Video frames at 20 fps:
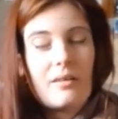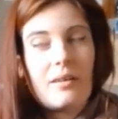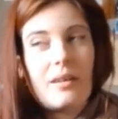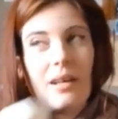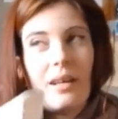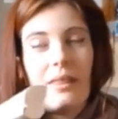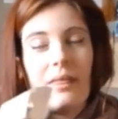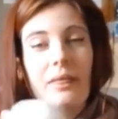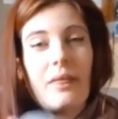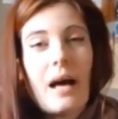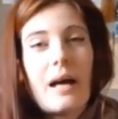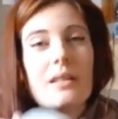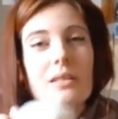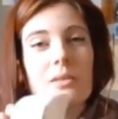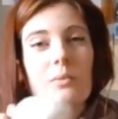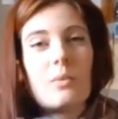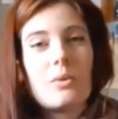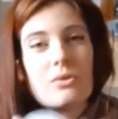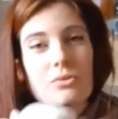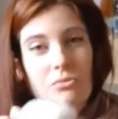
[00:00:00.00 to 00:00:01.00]
and that's
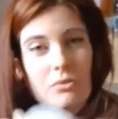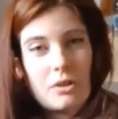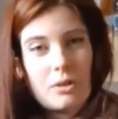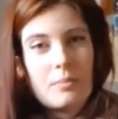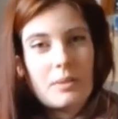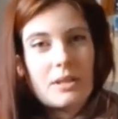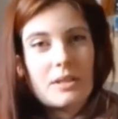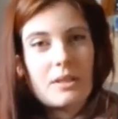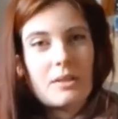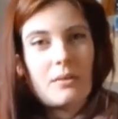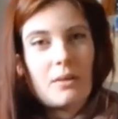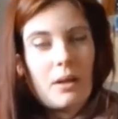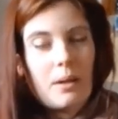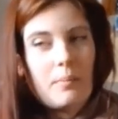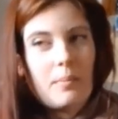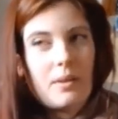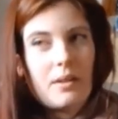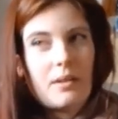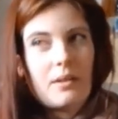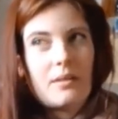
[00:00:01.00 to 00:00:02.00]
what drew me to it,
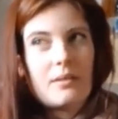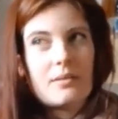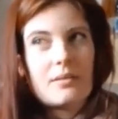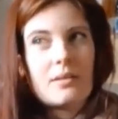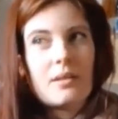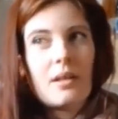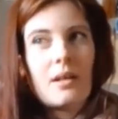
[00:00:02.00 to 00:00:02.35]
because